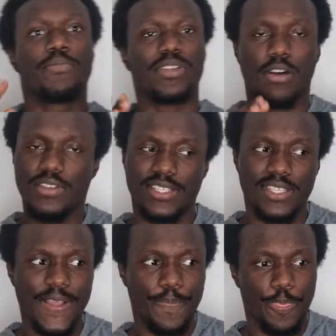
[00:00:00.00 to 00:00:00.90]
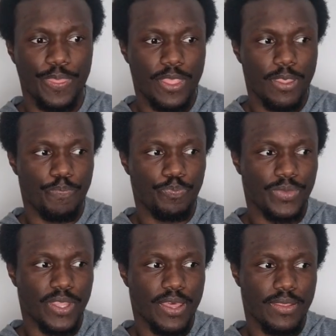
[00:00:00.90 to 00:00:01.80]
But honestly,
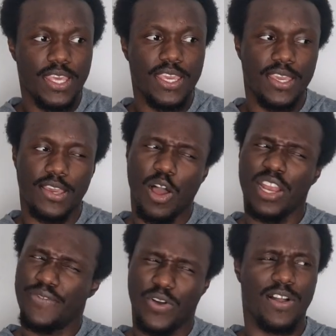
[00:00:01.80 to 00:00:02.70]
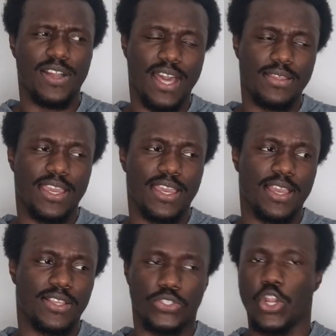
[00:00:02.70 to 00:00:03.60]
the olive oil that they
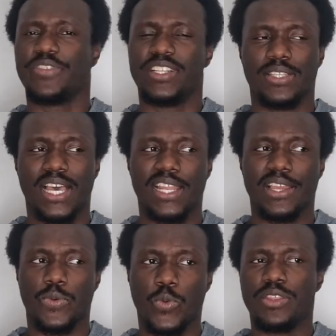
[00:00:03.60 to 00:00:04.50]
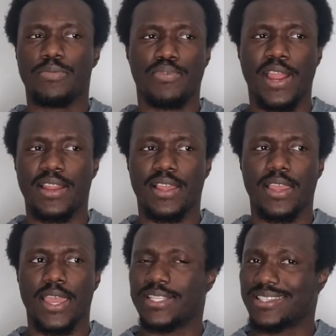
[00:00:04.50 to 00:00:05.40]
serve in Italy with the bread,
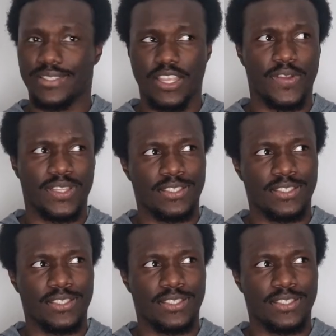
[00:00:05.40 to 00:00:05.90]
it's different.